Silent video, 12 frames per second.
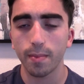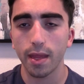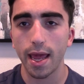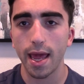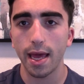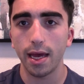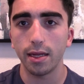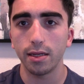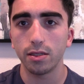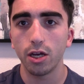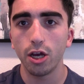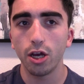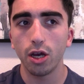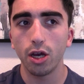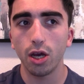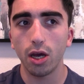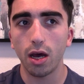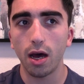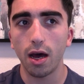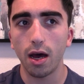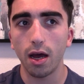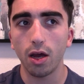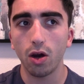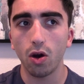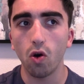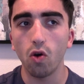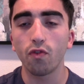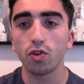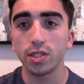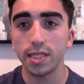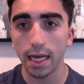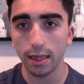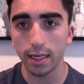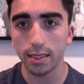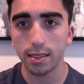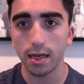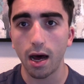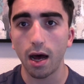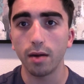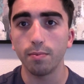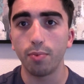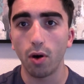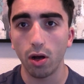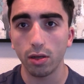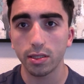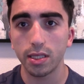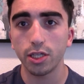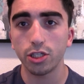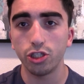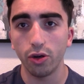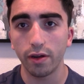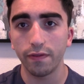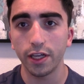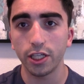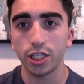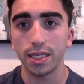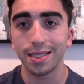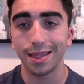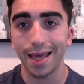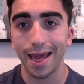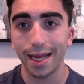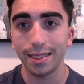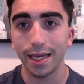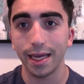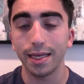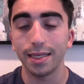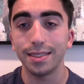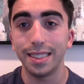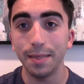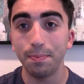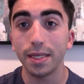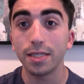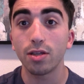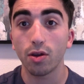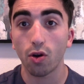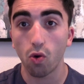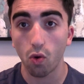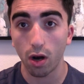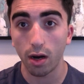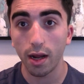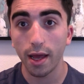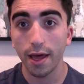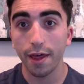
and overzealous on balls that Djokovic is landing deep into the court